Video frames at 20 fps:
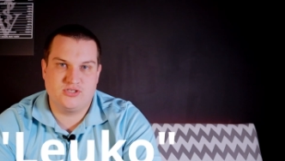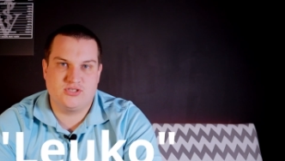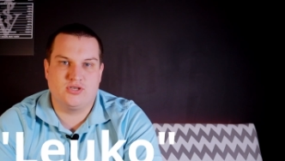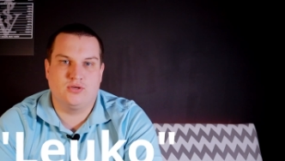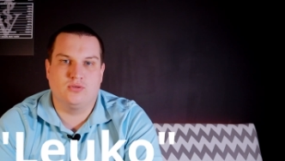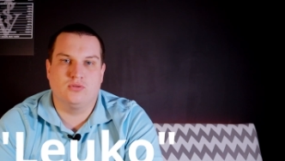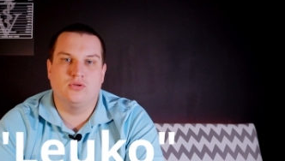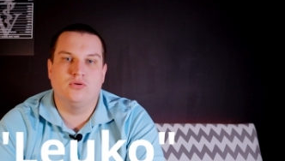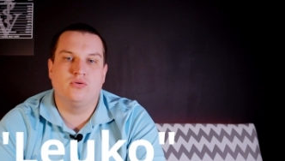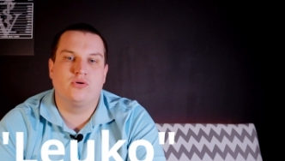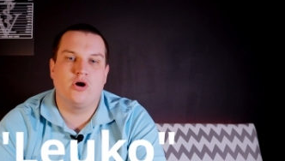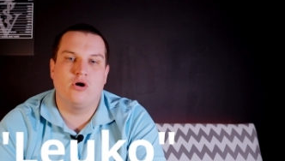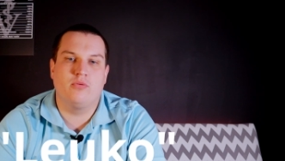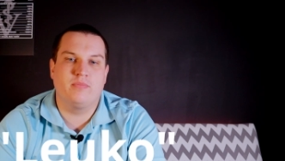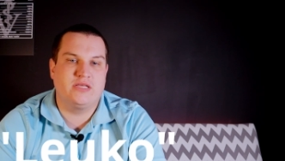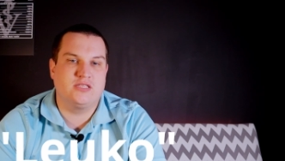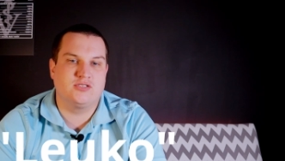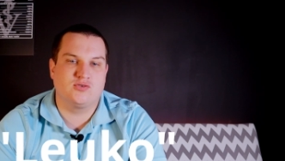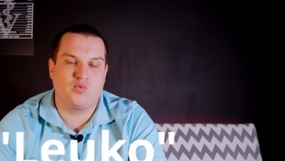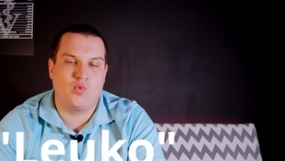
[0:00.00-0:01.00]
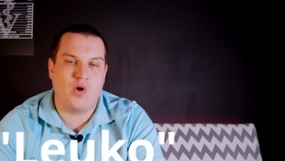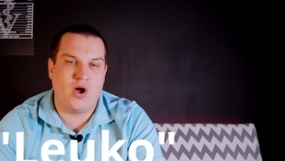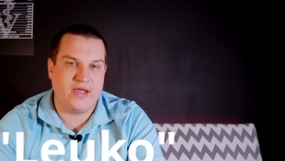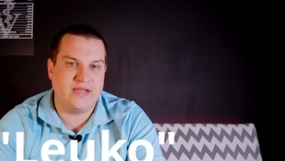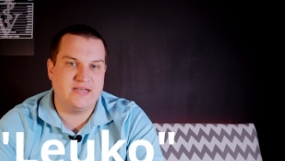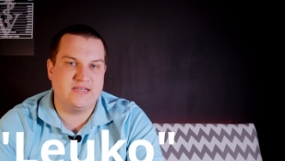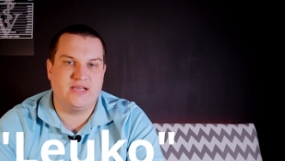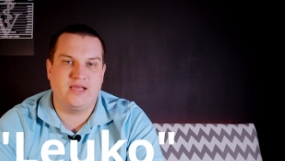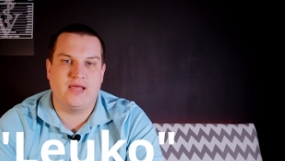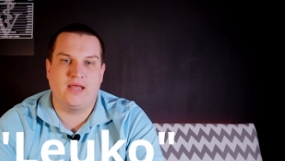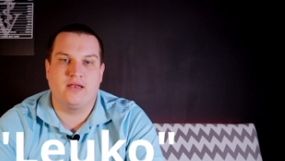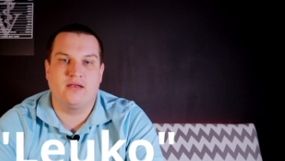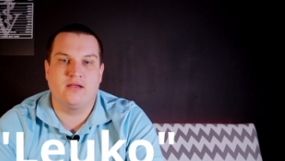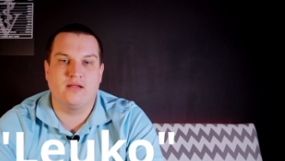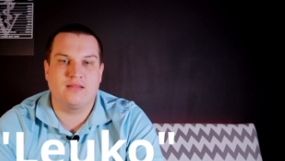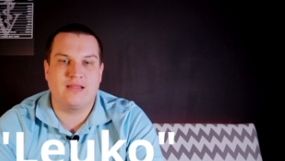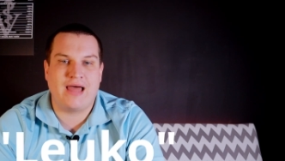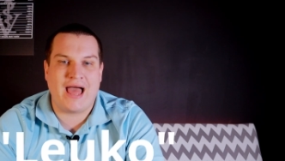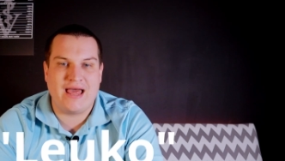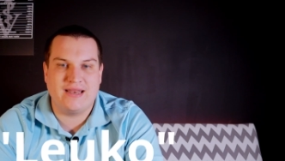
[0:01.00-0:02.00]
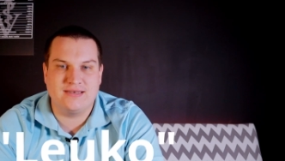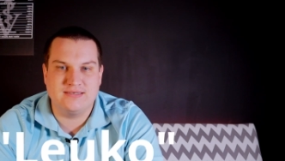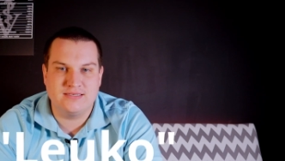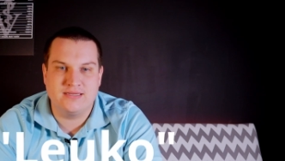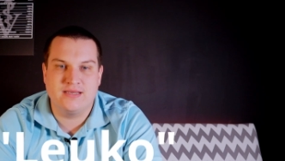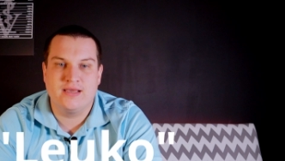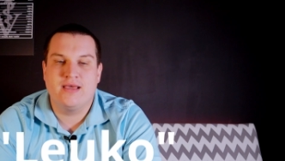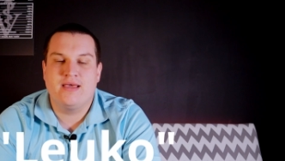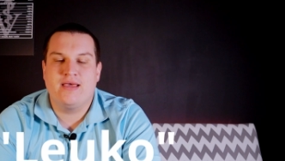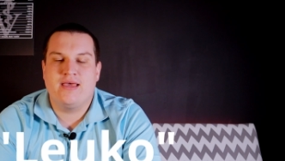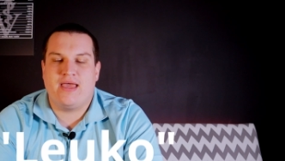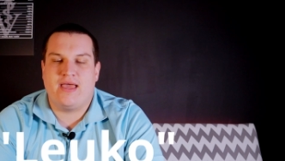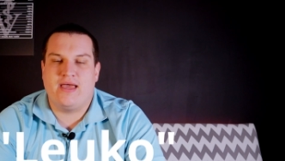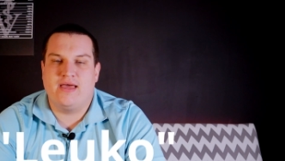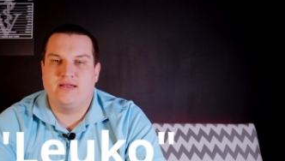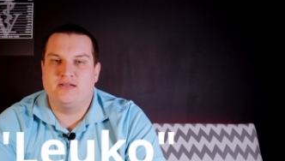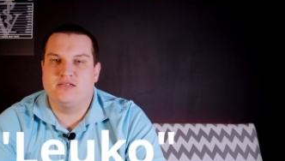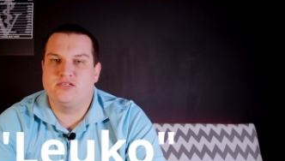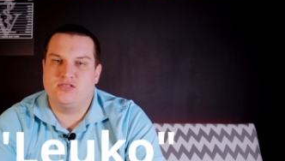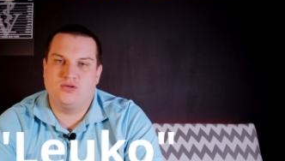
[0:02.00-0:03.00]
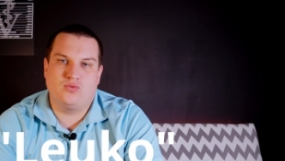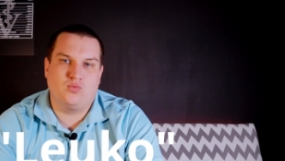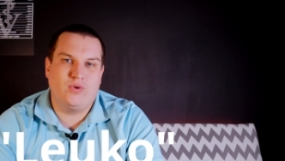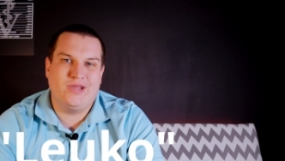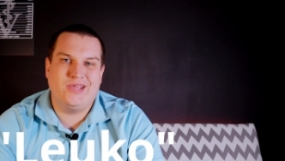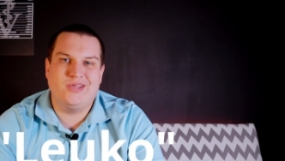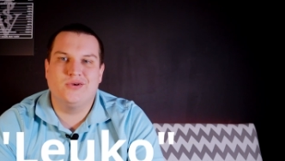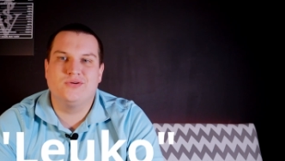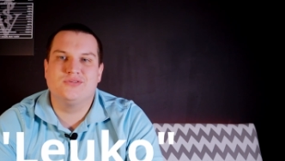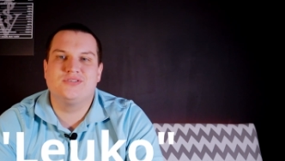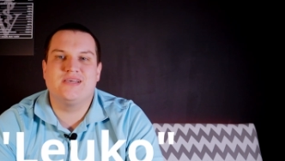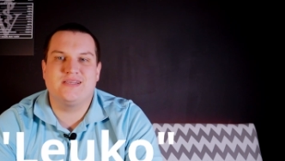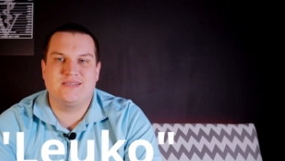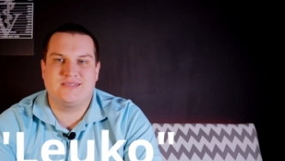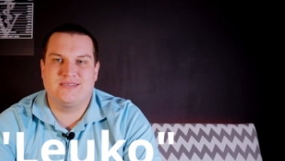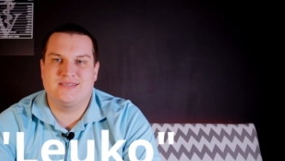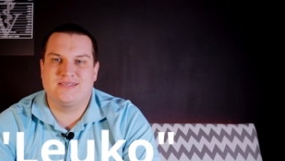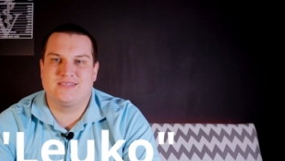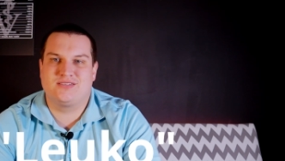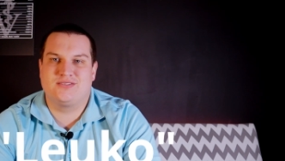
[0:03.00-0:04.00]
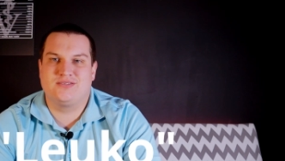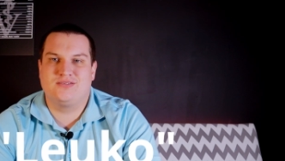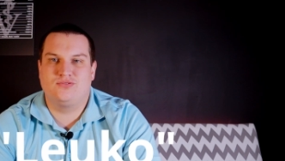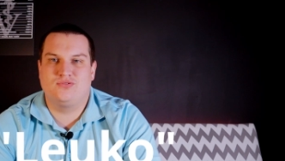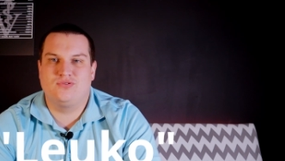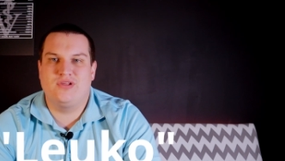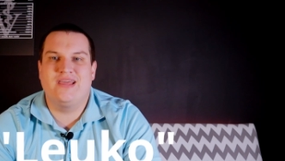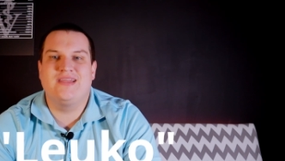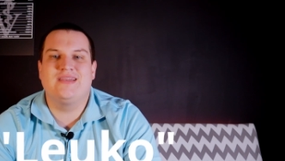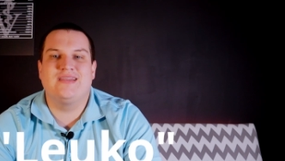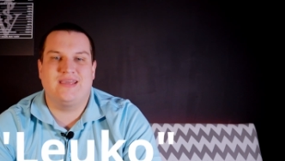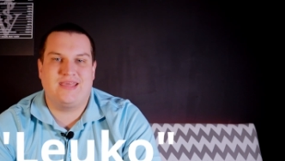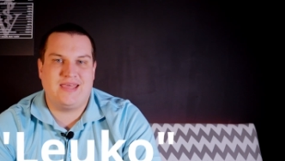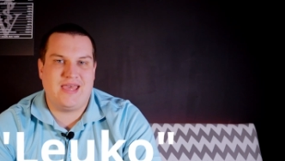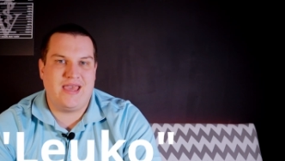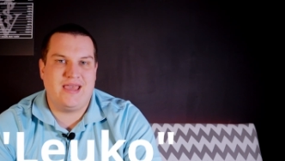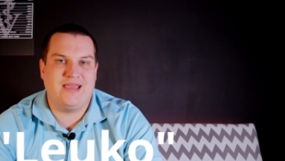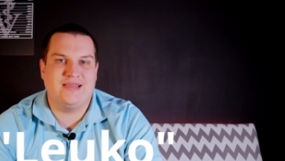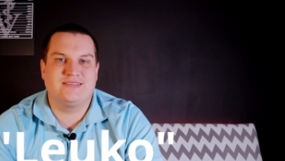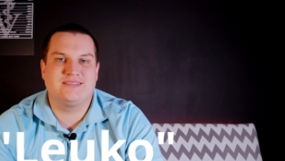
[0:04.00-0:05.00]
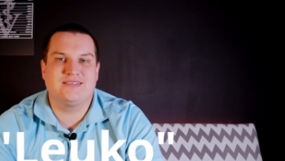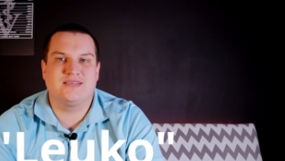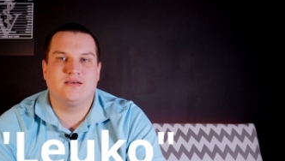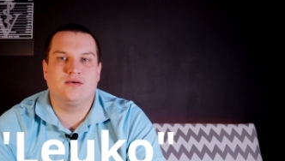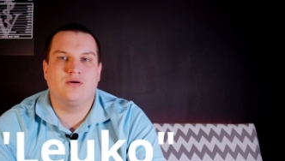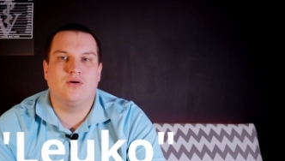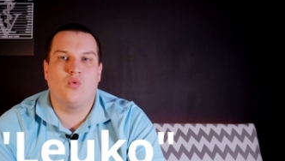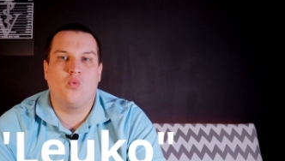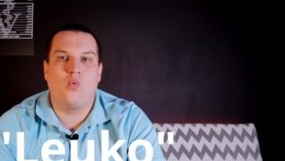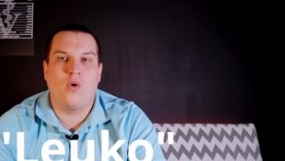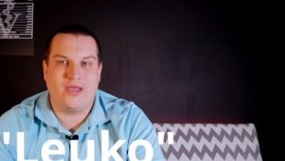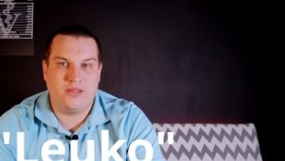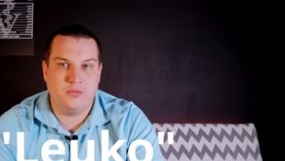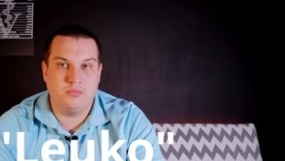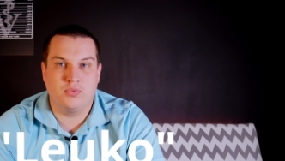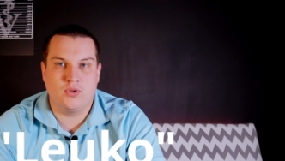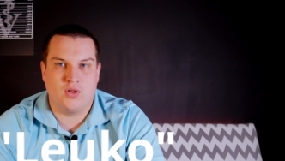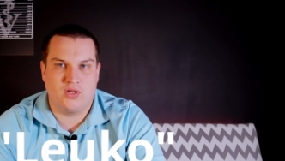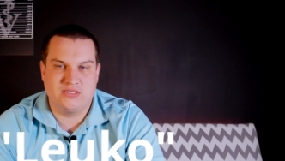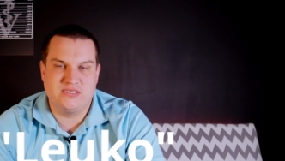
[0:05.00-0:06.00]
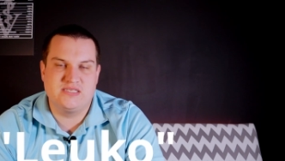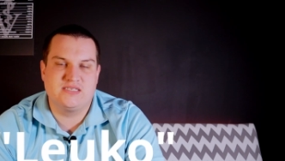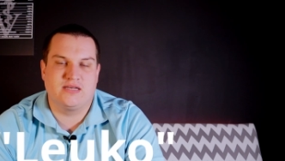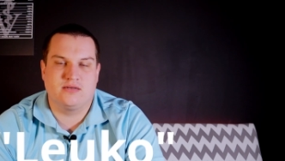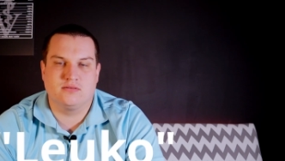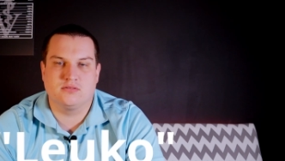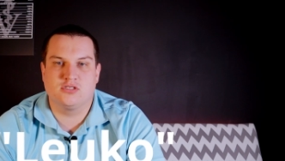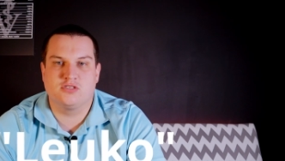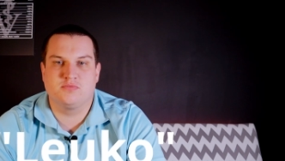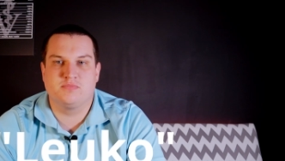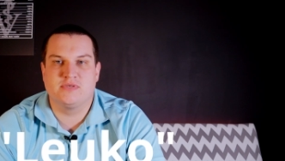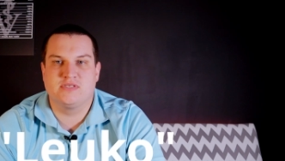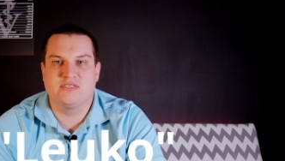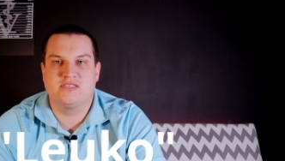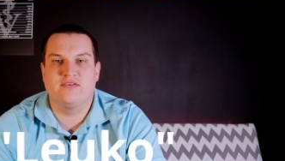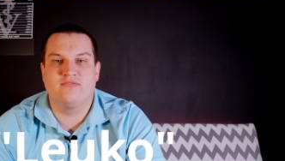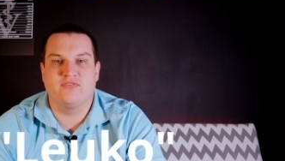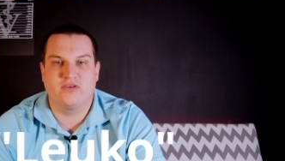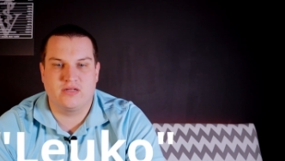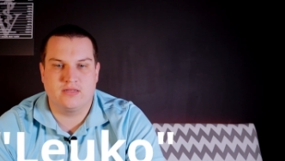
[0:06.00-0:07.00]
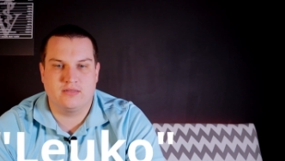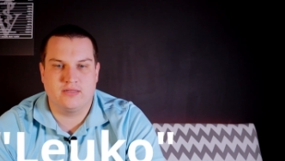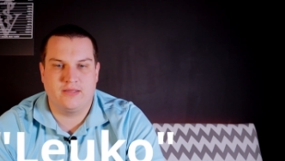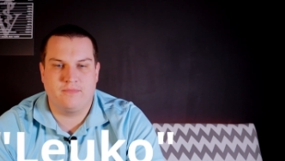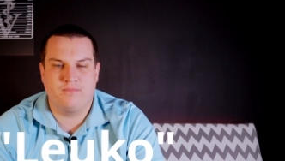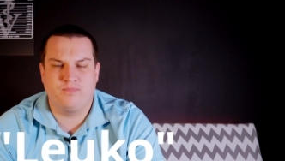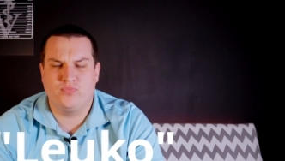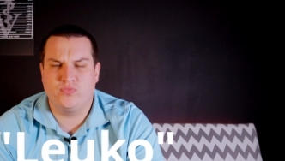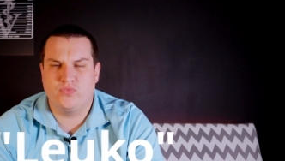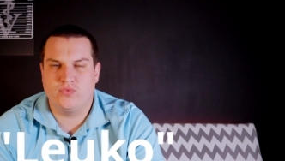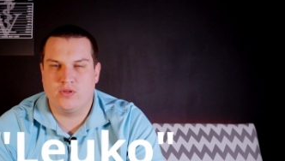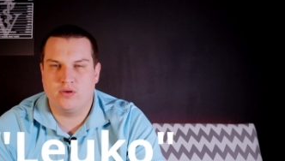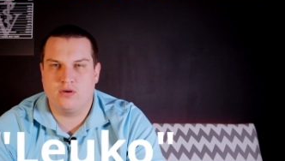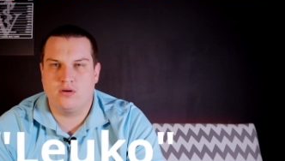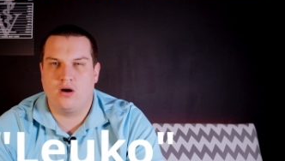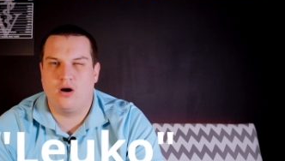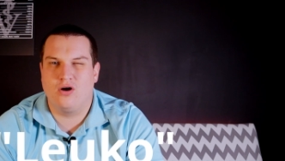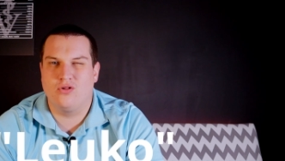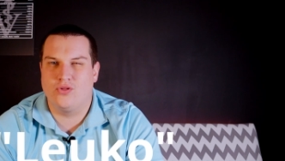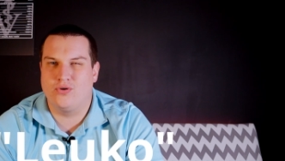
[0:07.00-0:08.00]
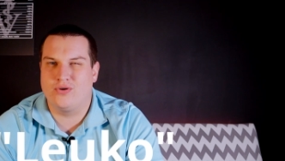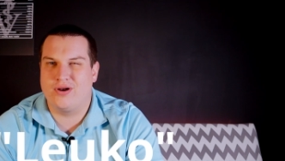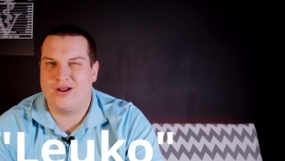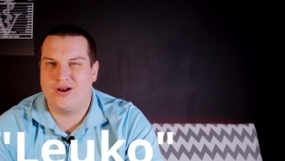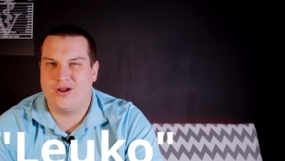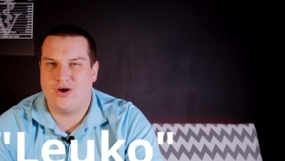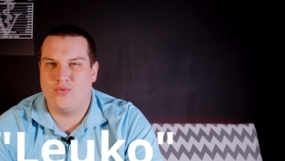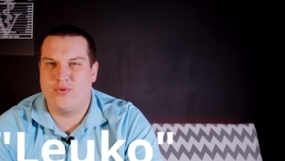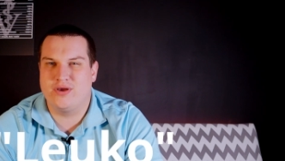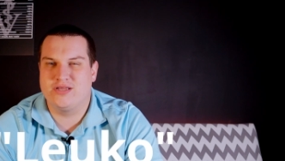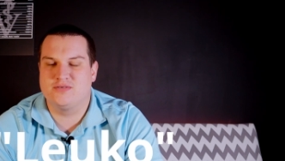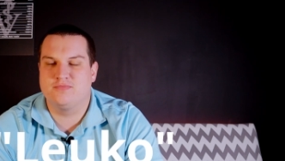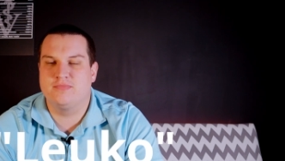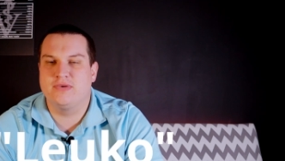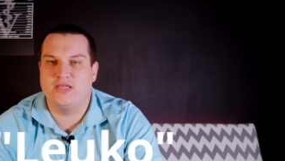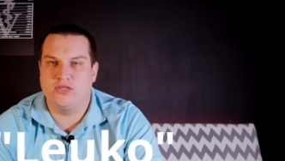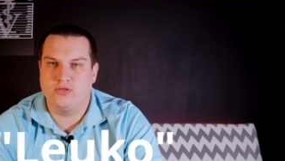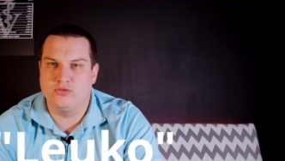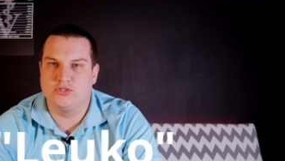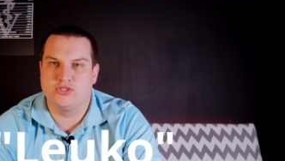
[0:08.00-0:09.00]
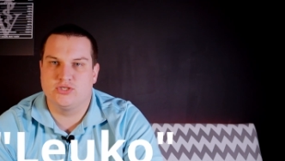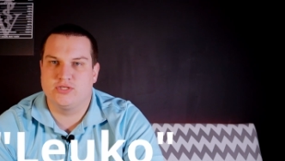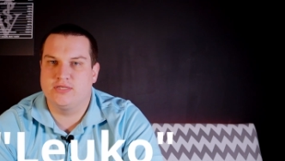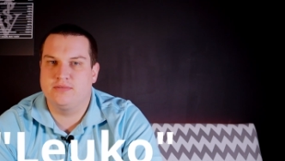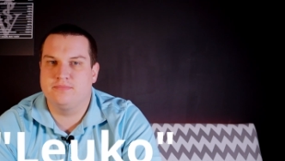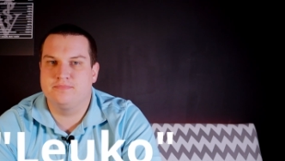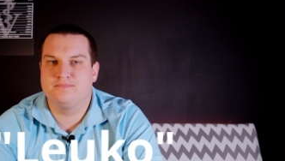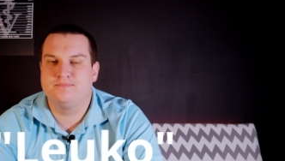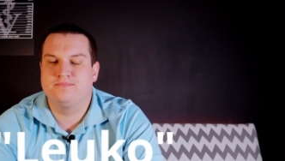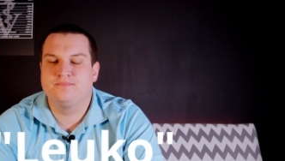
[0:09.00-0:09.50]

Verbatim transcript: So leuco means white in Latin, and we use it to indicate white blood cells specifically, although not always, but usually.